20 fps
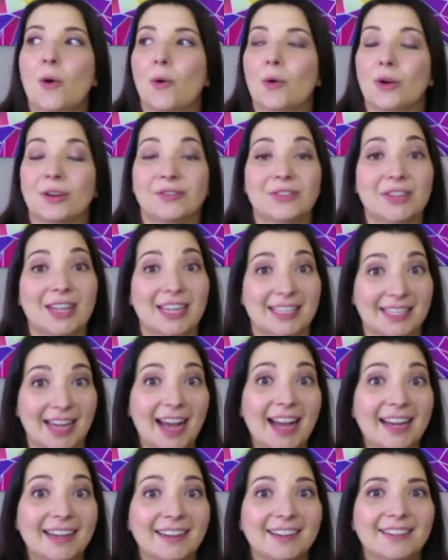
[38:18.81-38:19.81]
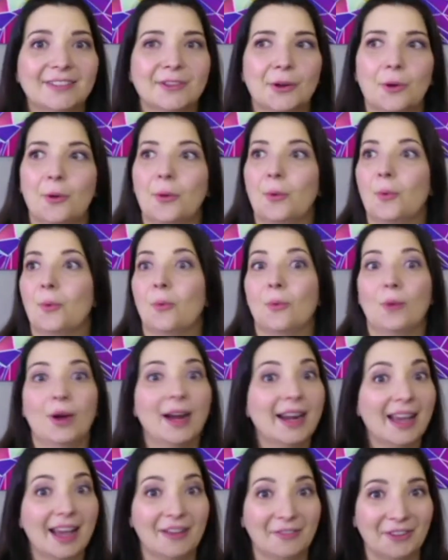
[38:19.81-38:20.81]
or if you get tired, or
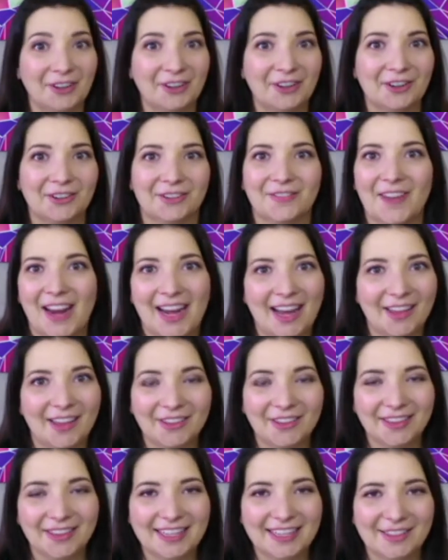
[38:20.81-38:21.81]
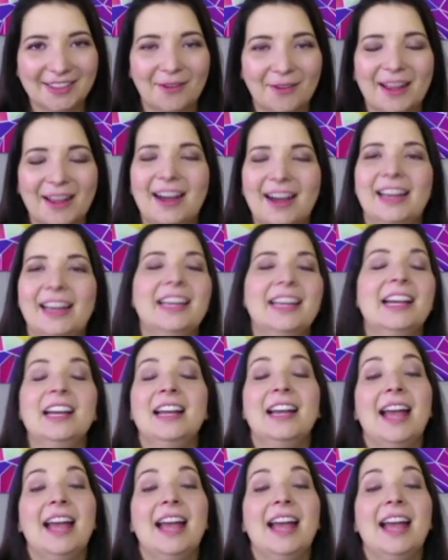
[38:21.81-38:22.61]
whatever, you've got other things going on,